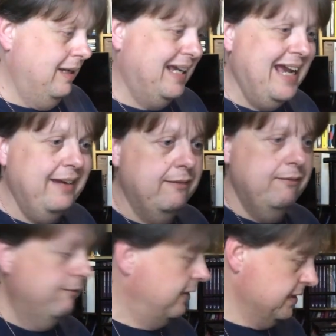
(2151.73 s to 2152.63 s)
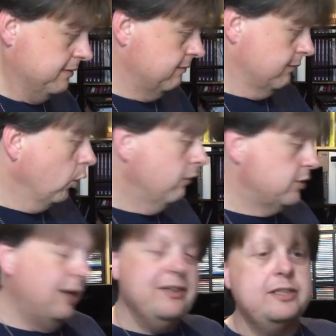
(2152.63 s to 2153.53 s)
Again, all
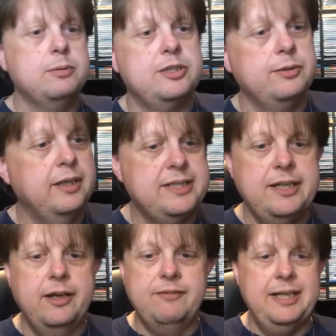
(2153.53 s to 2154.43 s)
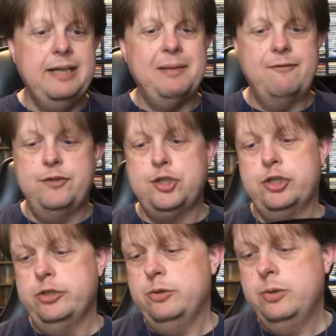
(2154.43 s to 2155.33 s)
the 12 inches were £2.99, but he let me have
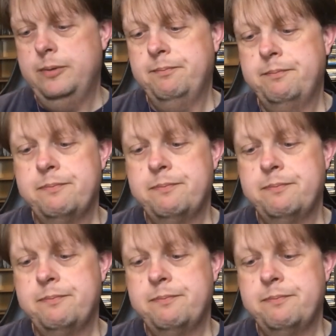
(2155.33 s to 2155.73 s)
2.